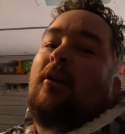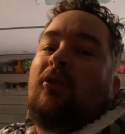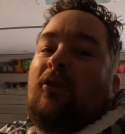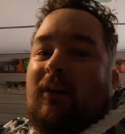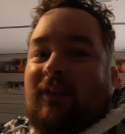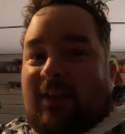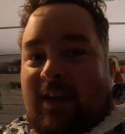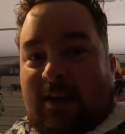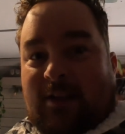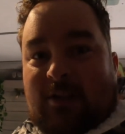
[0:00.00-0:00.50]

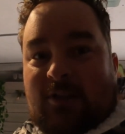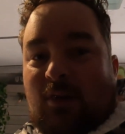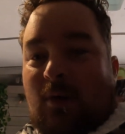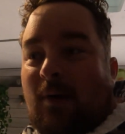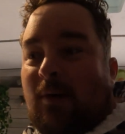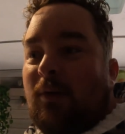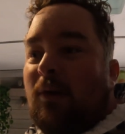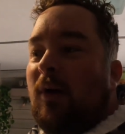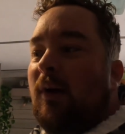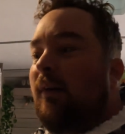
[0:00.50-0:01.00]
So I take the
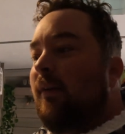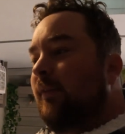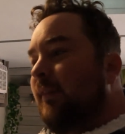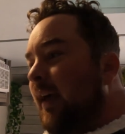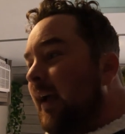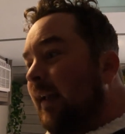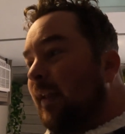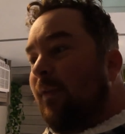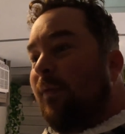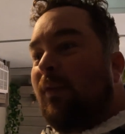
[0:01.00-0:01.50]
toilet off,
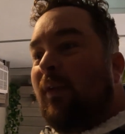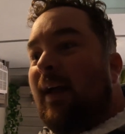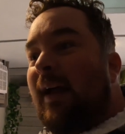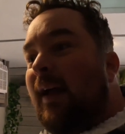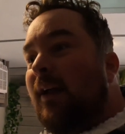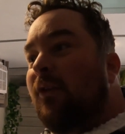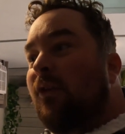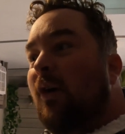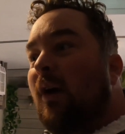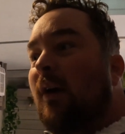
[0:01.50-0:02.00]
take the
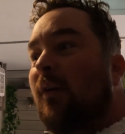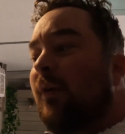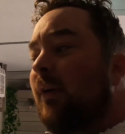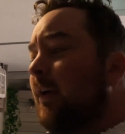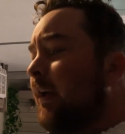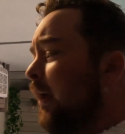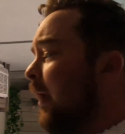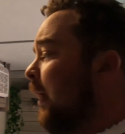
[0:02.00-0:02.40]
flange off.